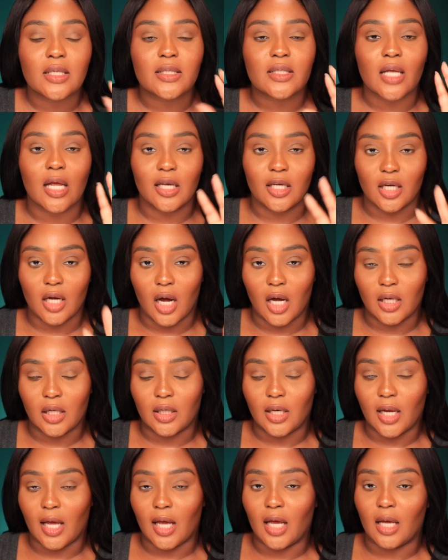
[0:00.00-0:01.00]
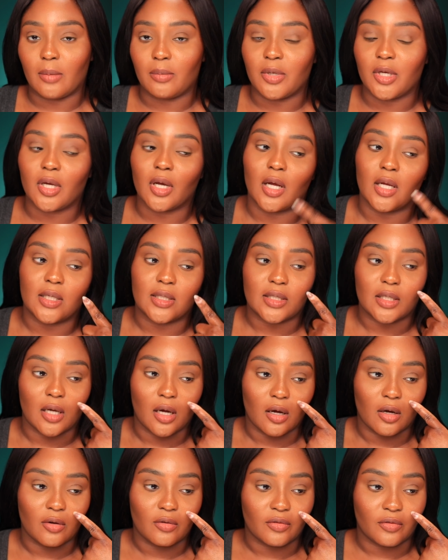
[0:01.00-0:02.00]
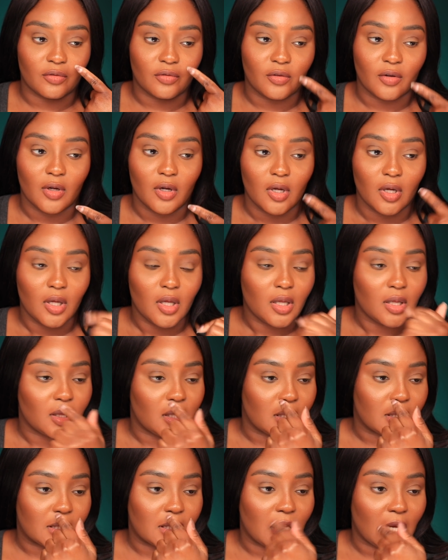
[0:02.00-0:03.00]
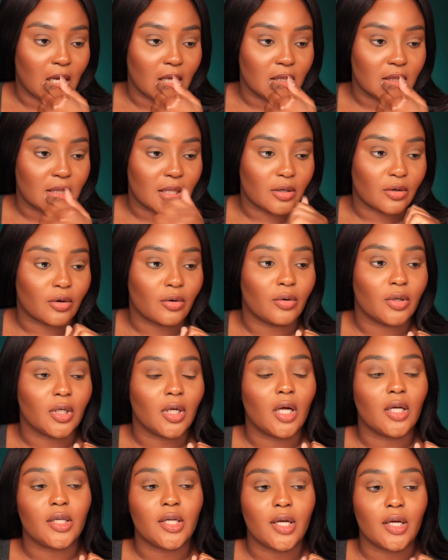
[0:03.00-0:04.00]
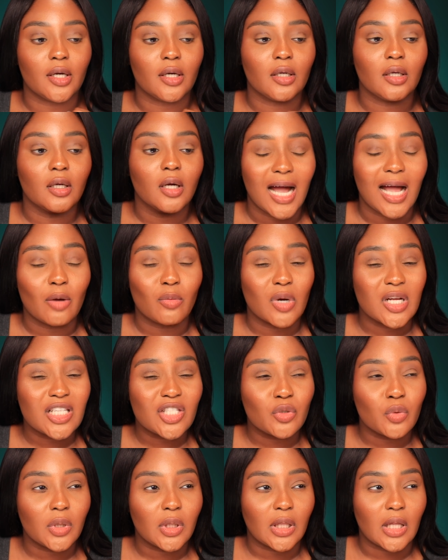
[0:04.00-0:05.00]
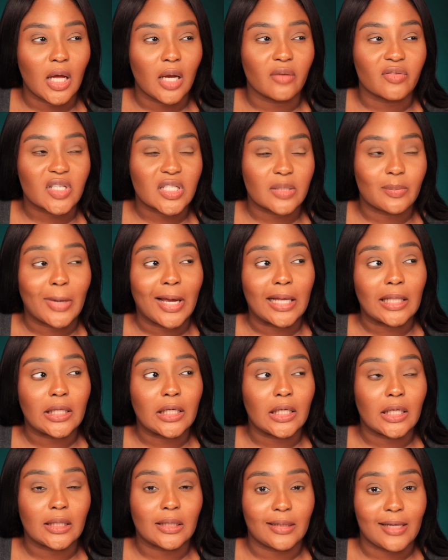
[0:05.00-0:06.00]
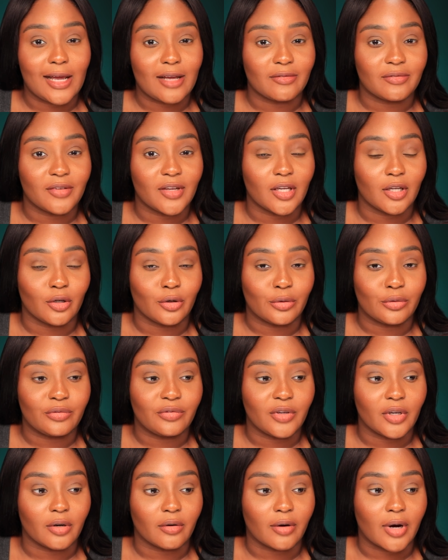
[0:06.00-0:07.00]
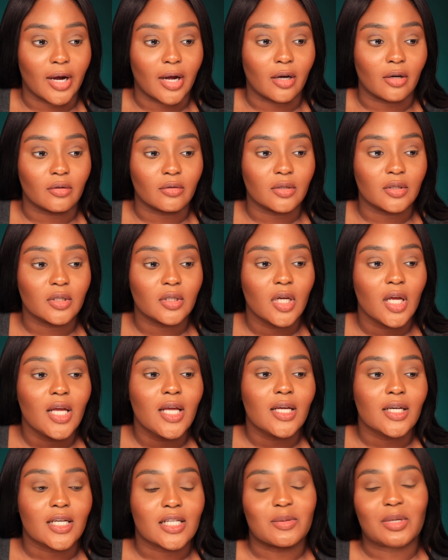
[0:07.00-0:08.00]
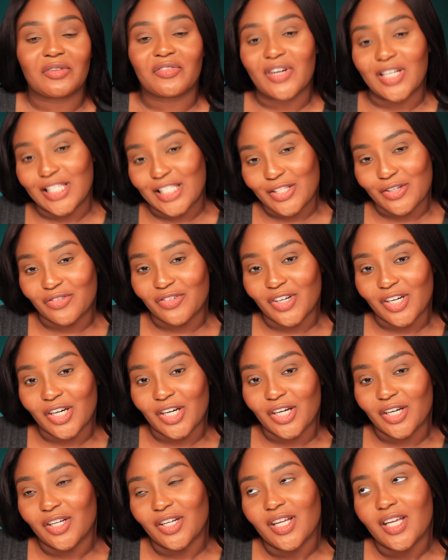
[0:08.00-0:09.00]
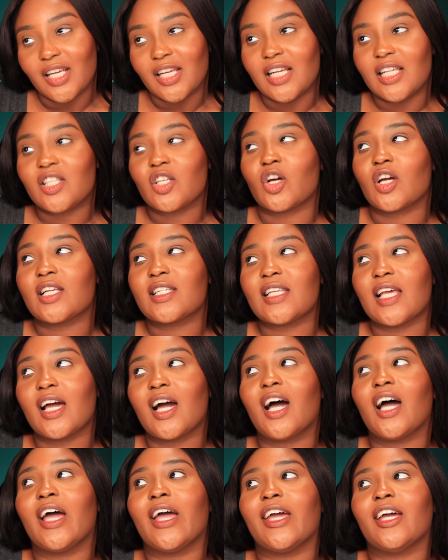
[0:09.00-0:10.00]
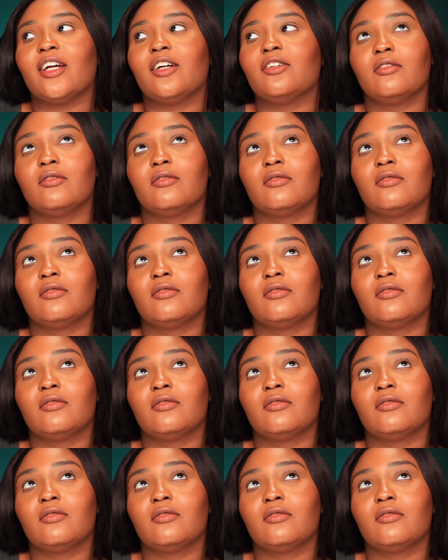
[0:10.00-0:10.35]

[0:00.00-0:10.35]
and not an A, because of these lines that are going on here. I was doing a lot of smiling and laughing and goofing around because my friend's over. You still gonna say hi?